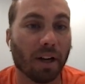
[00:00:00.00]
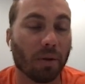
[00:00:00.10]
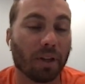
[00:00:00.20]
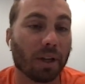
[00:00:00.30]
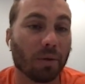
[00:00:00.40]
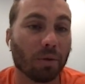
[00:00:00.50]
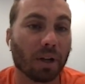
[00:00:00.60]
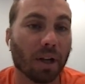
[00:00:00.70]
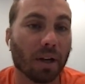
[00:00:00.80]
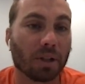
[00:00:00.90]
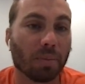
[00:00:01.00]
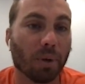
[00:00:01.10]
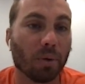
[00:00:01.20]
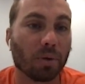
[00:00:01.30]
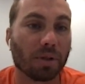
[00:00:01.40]
I don't think he really got
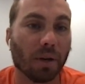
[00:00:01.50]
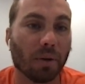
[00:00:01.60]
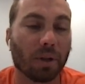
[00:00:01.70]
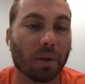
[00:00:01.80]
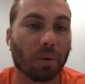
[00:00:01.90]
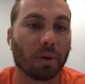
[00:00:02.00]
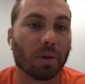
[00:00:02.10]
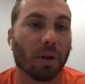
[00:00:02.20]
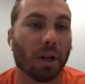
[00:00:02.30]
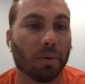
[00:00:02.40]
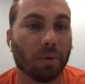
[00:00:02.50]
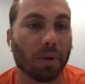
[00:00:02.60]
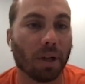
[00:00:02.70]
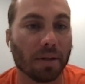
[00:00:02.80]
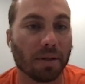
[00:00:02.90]
exposed because I don't think North Carolina
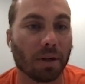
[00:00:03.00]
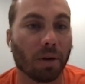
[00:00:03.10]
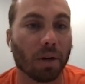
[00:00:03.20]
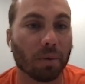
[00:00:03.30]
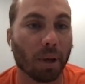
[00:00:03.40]
really has that great of a